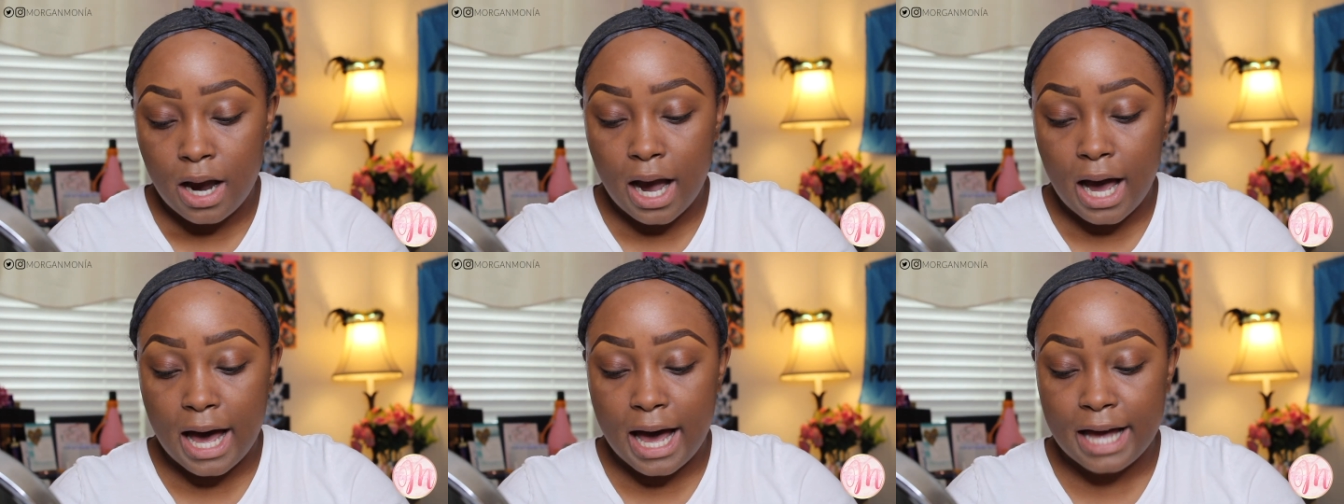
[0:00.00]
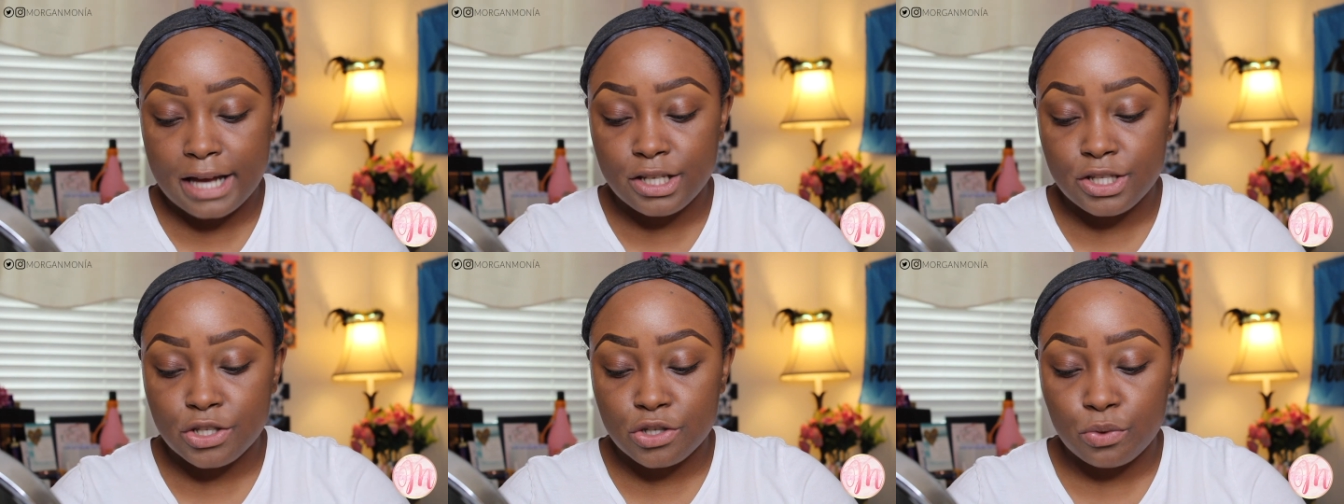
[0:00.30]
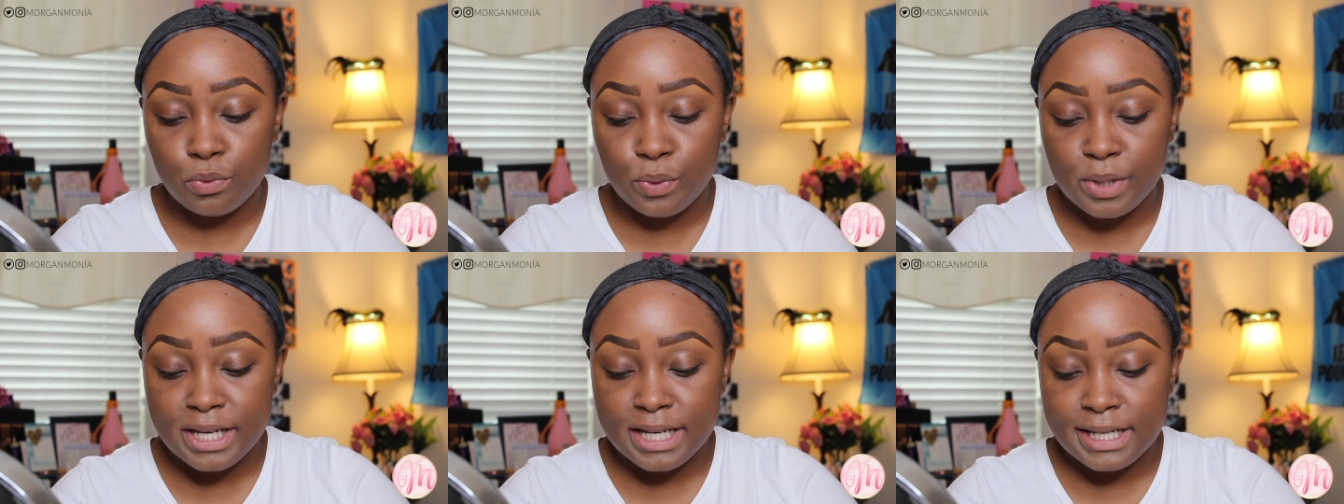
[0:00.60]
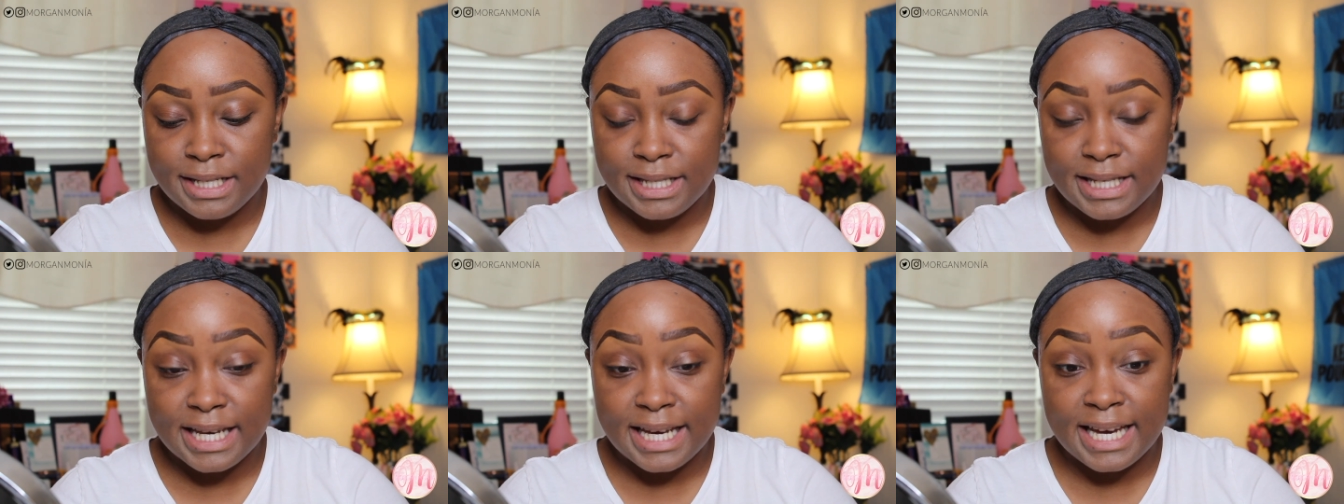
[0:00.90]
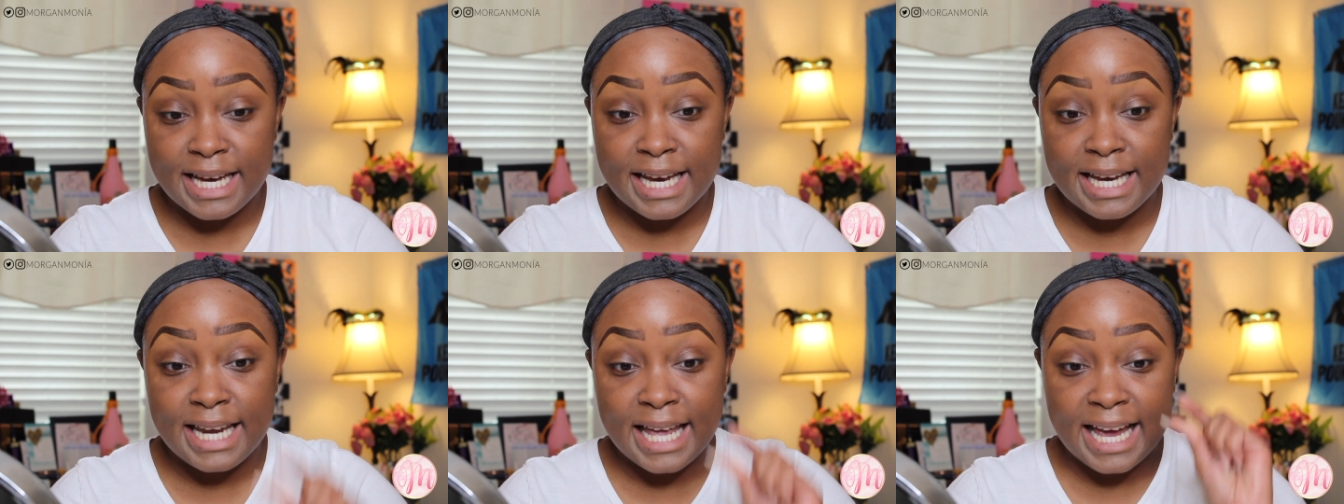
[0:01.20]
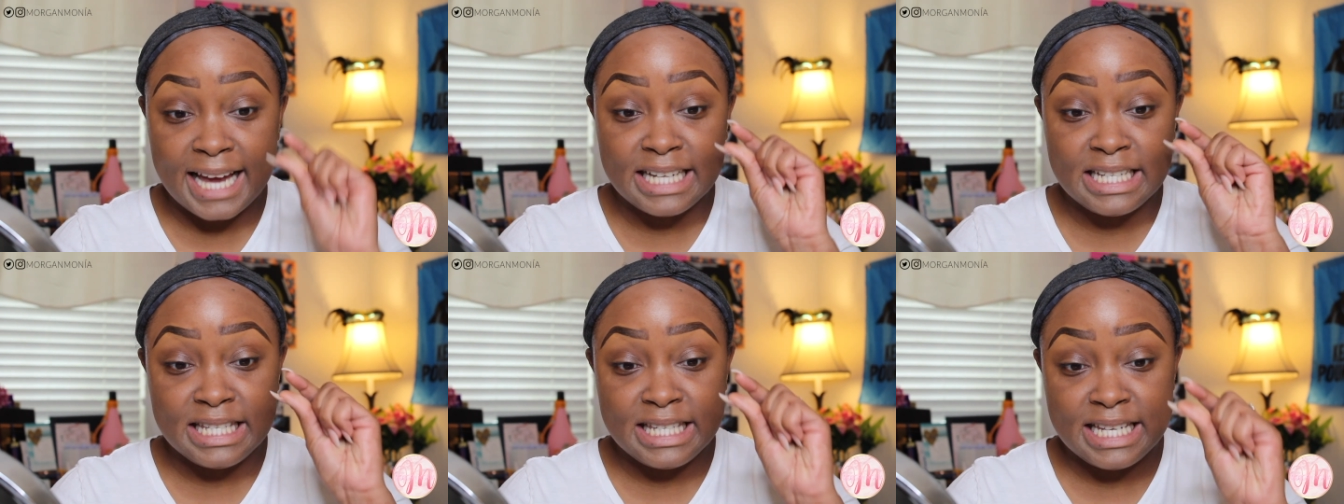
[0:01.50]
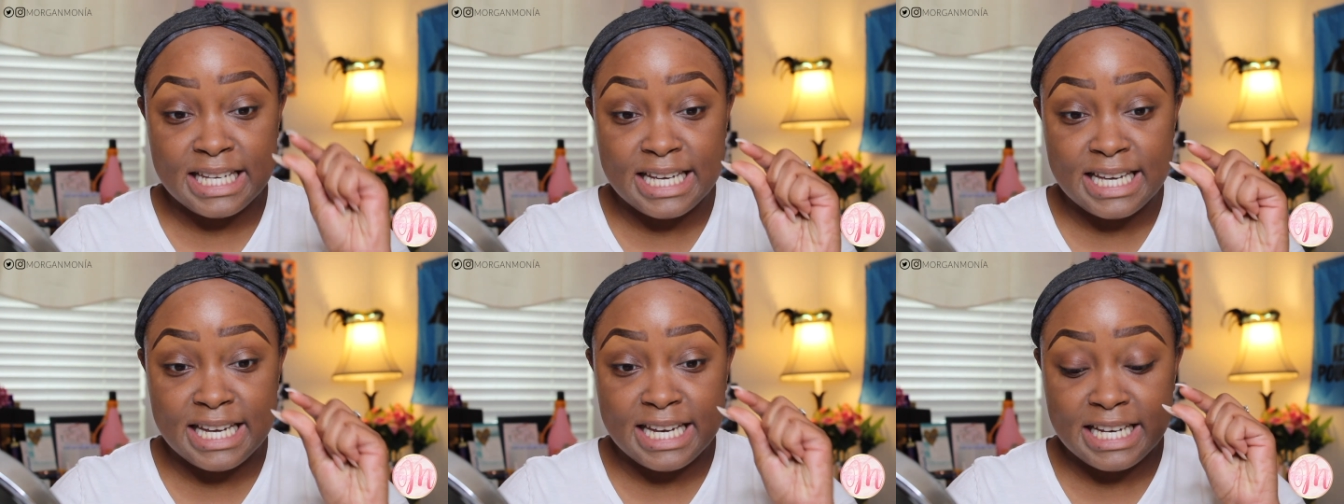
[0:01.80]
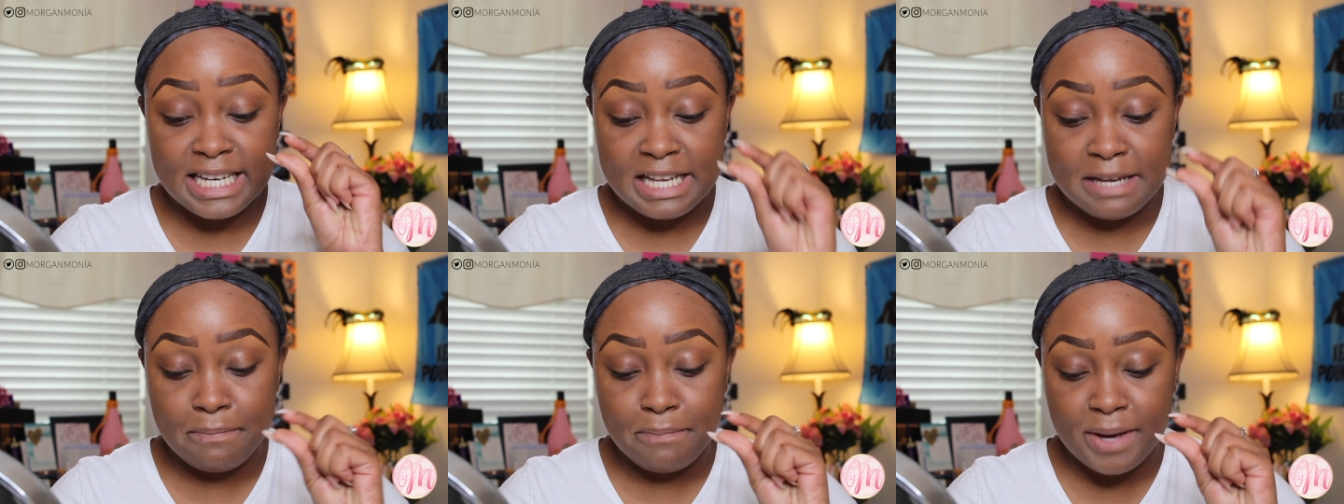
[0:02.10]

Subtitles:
I squeeze in a teeny